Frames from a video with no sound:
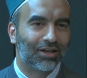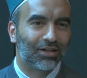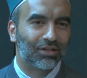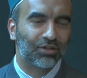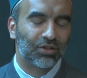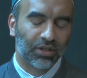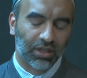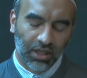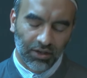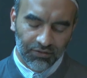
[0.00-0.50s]

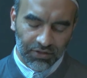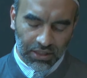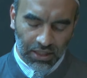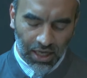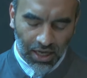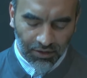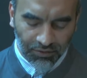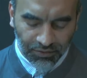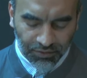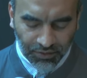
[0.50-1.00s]
So it gives
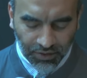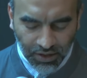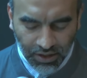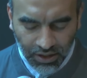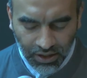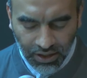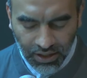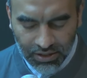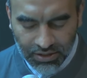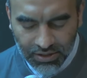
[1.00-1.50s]
life.
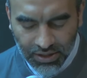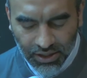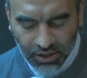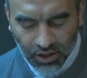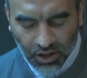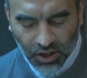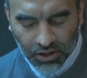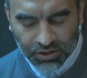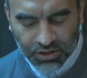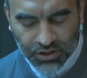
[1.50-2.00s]
It's like
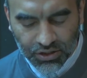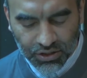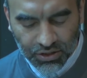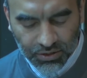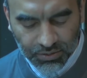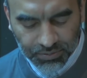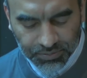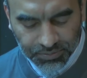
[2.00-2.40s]
oxygen.